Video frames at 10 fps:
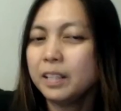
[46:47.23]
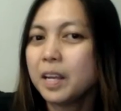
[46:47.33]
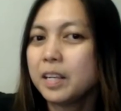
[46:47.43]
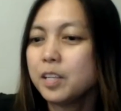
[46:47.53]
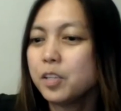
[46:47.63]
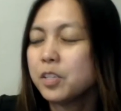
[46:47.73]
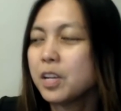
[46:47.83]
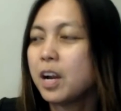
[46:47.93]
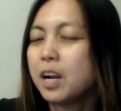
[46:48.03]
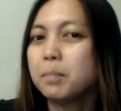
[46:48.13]
And that is
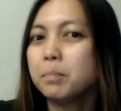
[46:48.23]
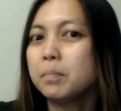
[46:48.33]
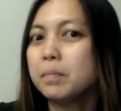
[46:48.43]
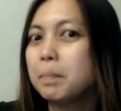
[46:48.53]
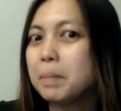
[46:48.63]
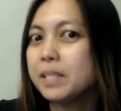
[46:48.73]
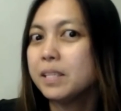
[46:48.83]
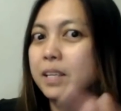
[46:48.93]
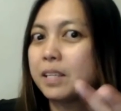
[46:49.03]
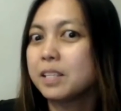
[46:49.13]
um, a
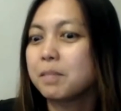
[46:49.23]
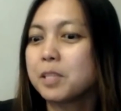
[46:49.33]
business.